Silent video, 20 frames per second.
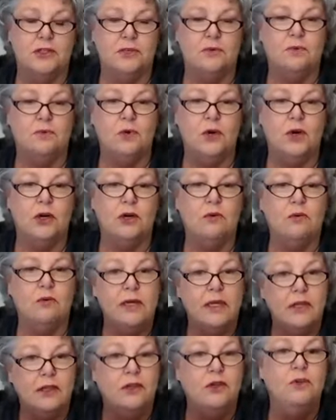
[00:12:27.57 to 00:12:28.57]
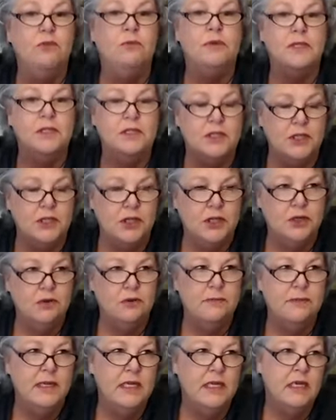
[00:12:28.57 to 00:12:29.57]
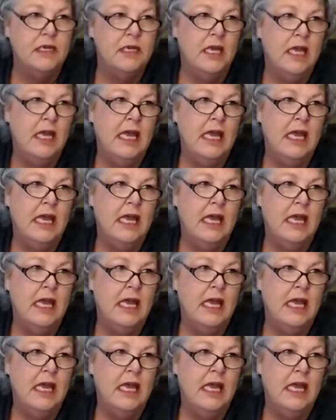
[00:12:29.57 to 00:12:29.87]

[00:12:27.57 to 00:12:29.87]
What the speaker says: to work with, human to human.